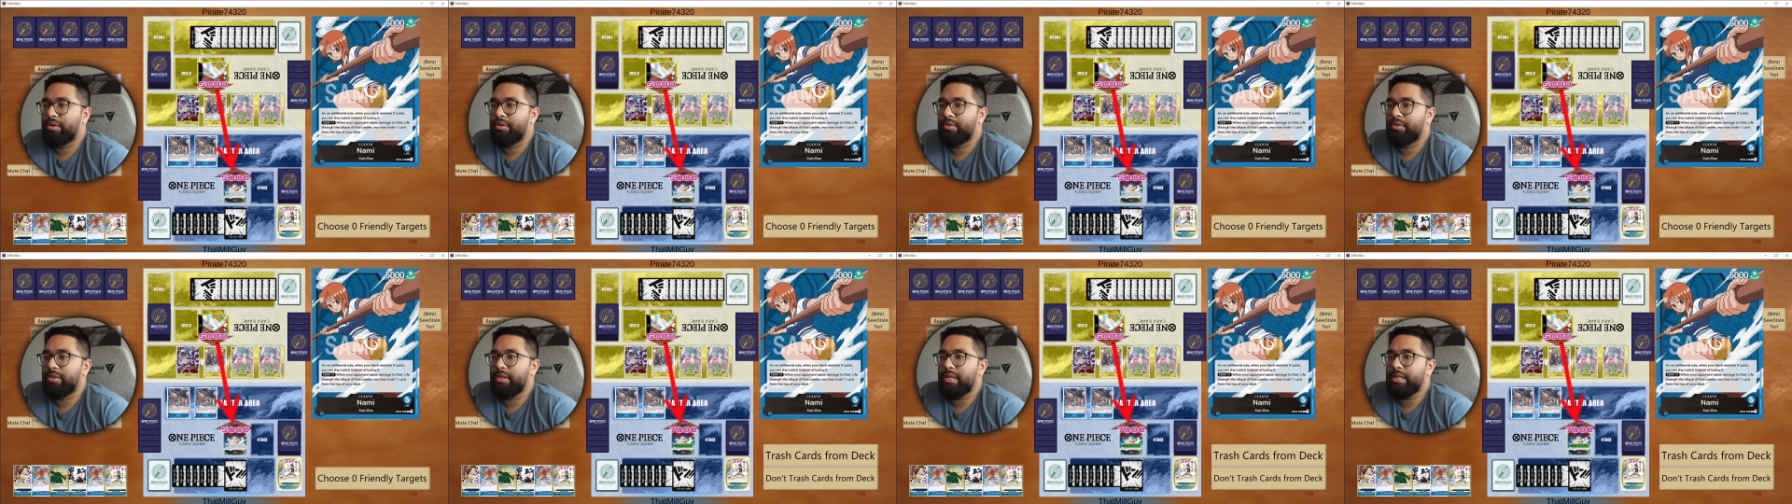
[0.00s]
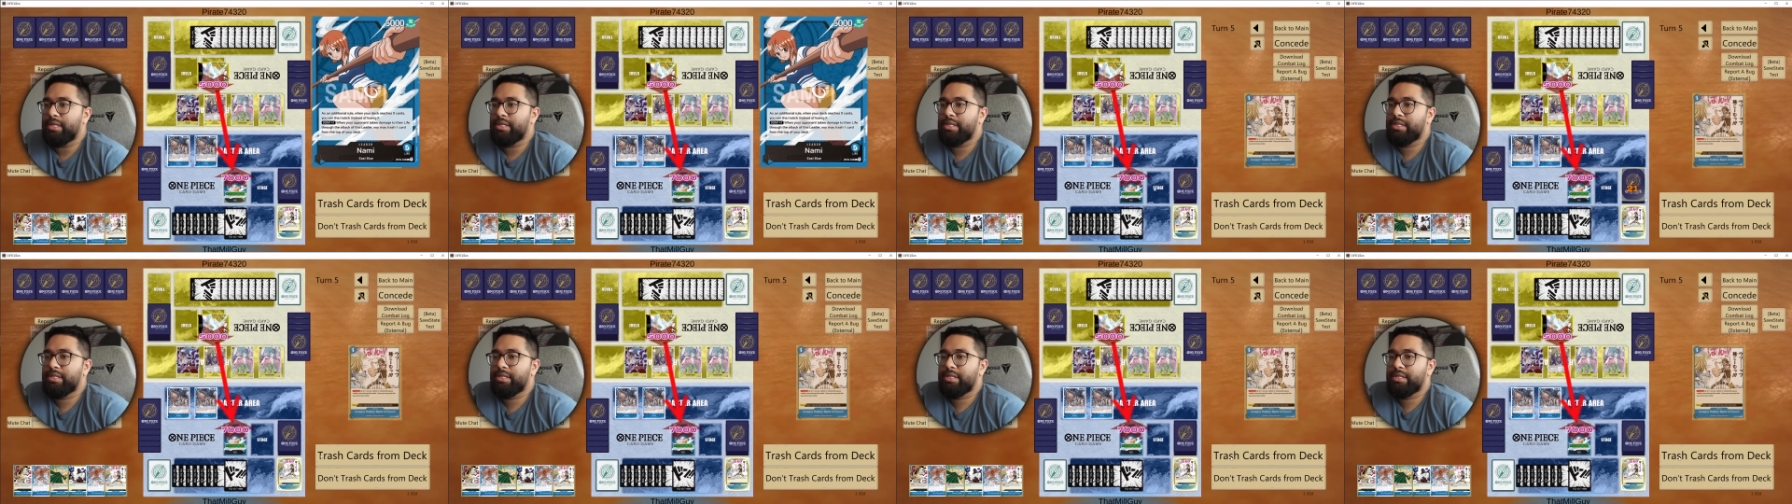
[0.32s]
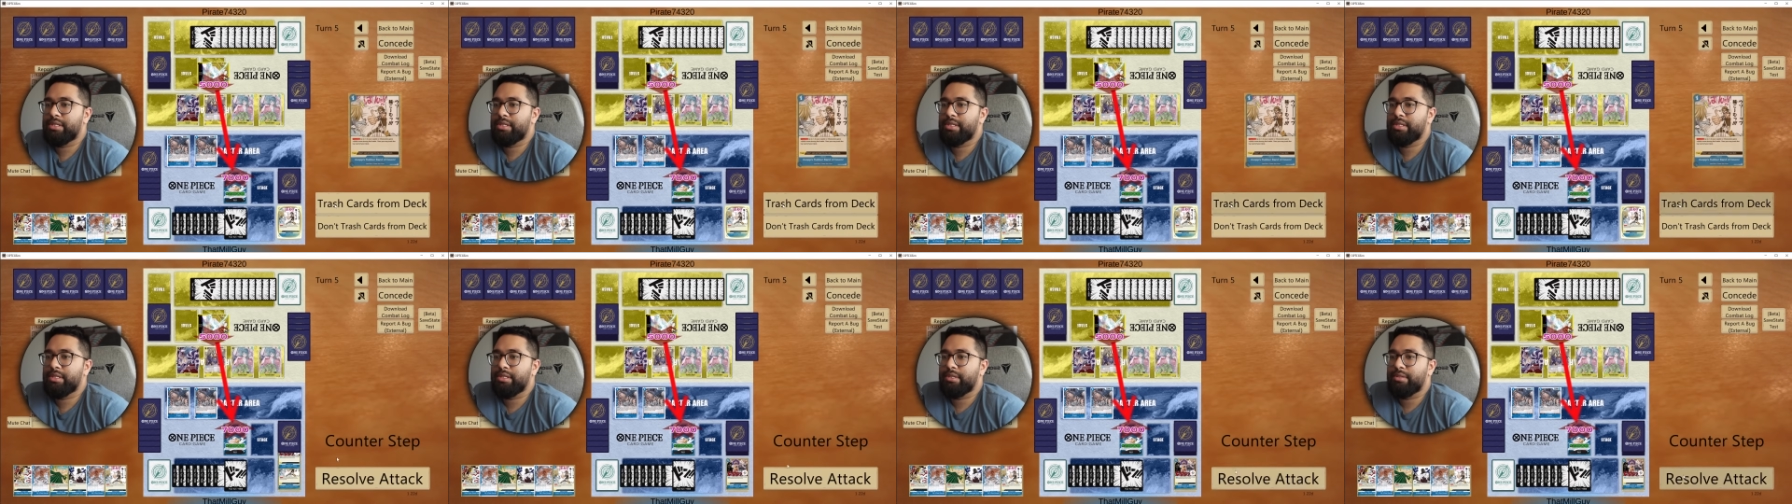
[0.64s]
to do
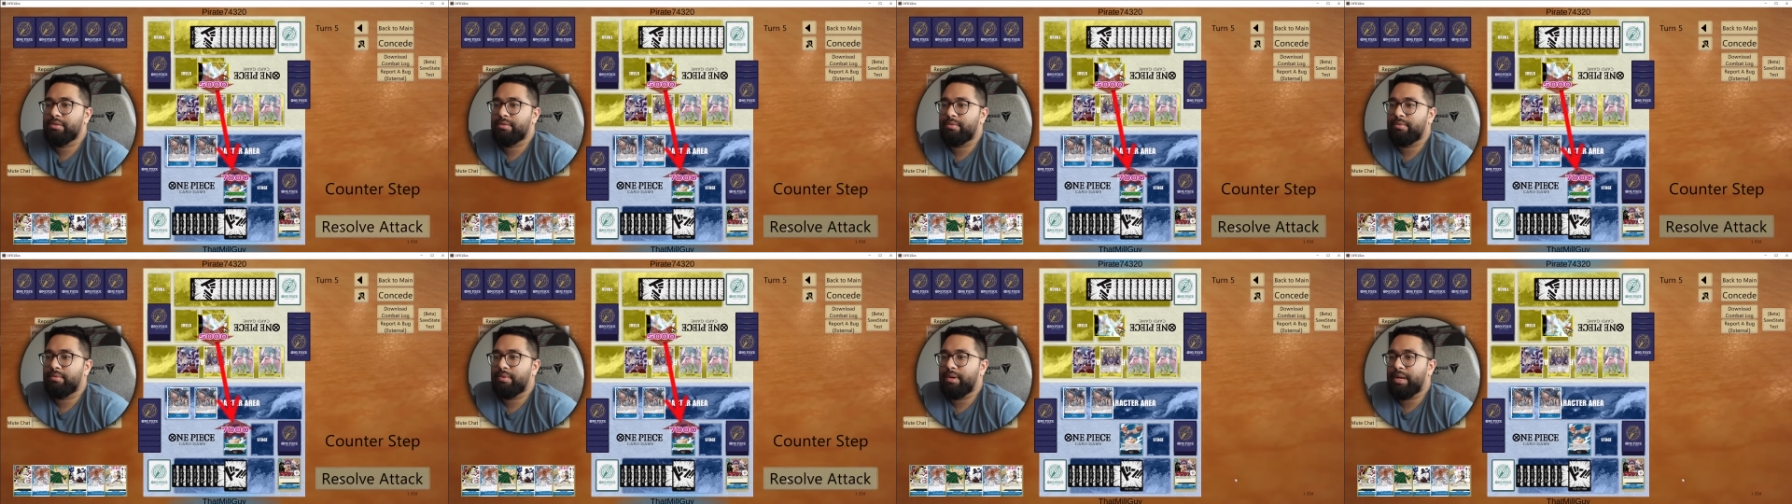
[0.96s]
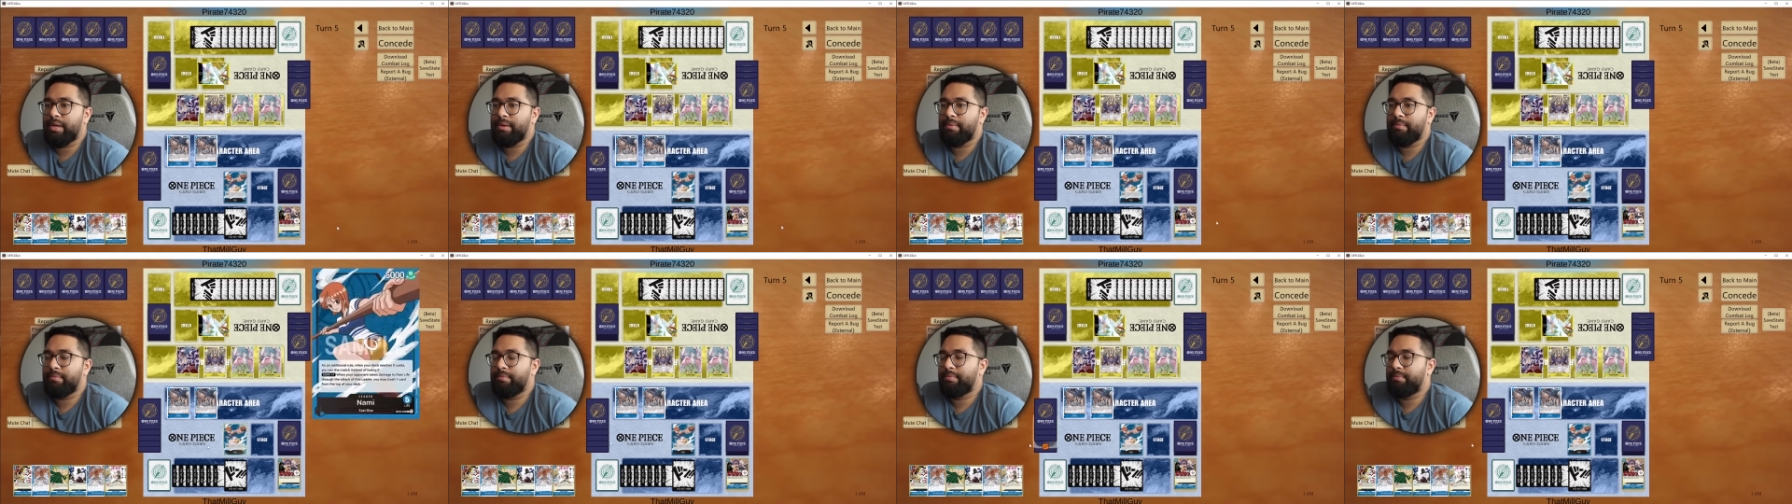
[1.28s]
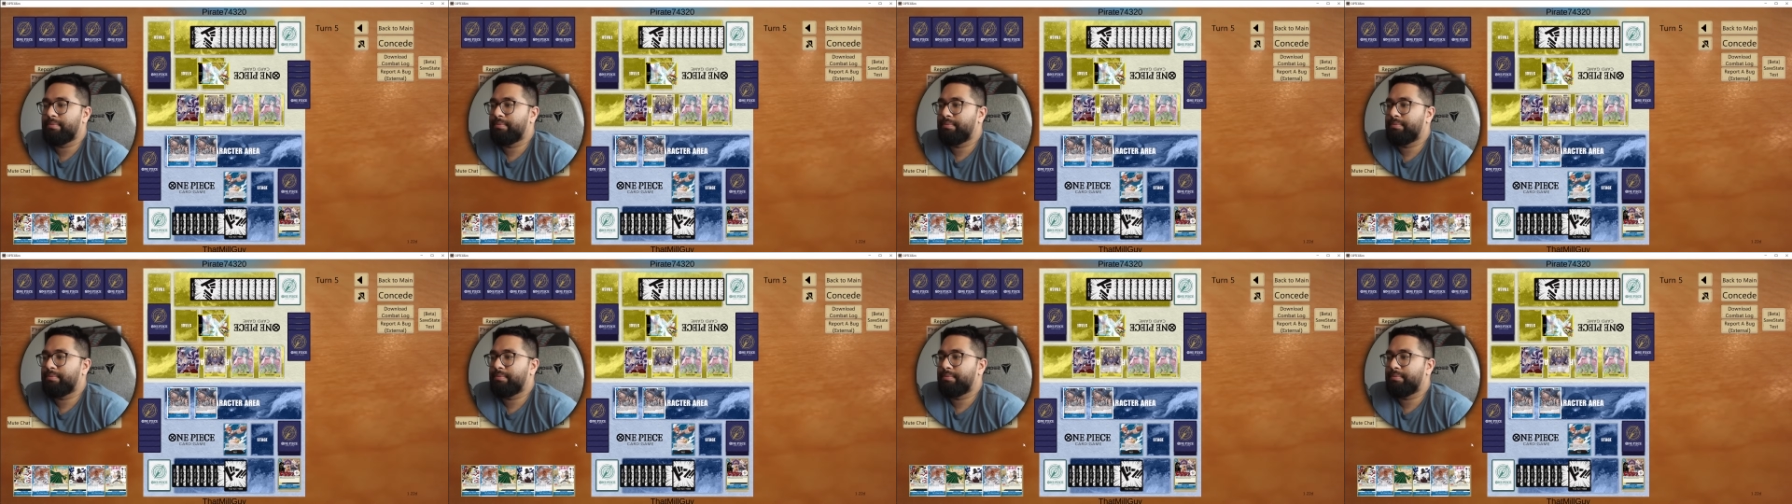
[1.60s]
this, right?